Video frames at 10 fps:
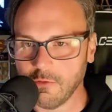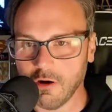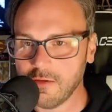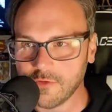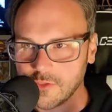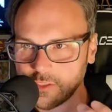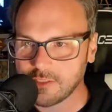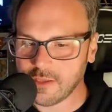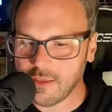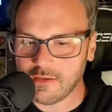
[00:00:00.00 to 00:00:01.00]
or even
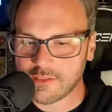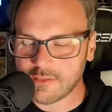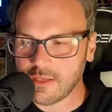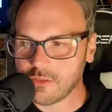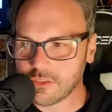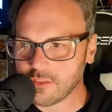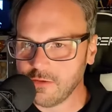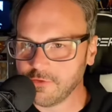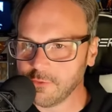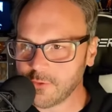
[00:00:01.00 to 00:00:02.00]
just, again, as I said, just an
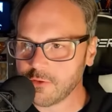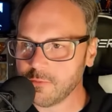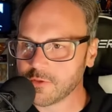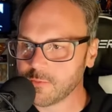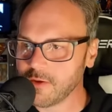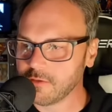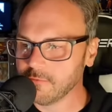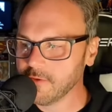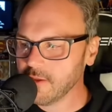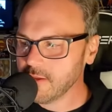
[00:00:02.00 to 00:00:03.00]
evolutionary perspective,